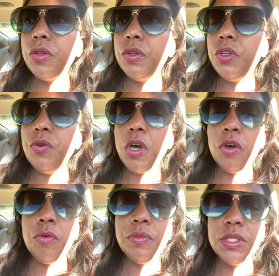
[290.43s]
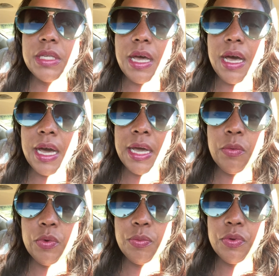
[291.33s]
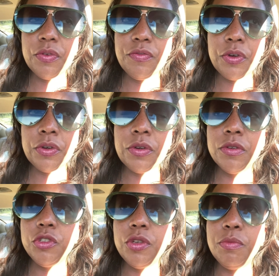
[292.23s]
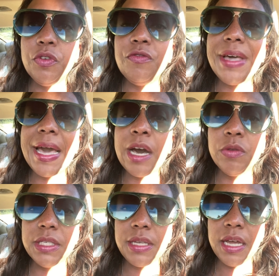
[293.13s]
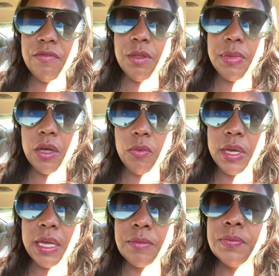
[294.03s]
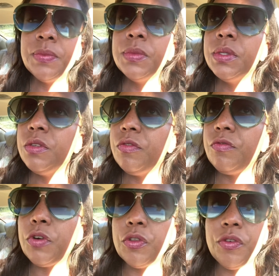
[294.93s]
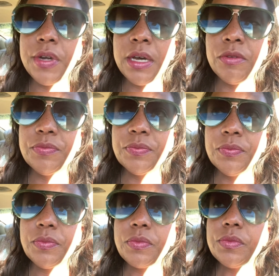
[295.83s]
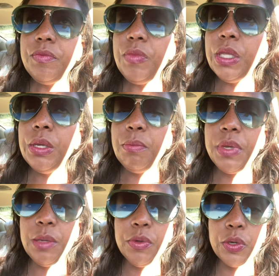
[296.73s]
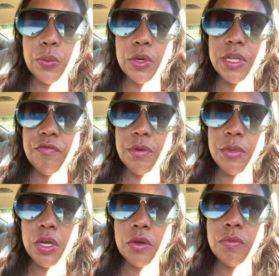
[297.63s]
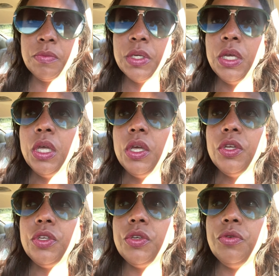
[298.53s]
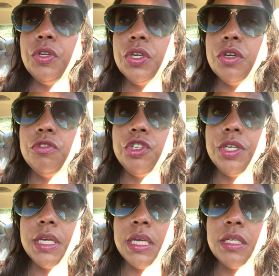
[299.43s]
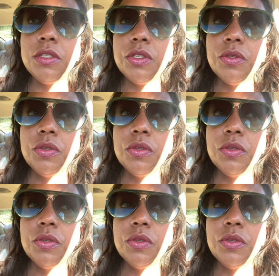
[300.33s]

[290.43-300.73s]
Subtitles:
new homes, I would prefer to move outside of the Beltway, further out. People are working from home. You negotiate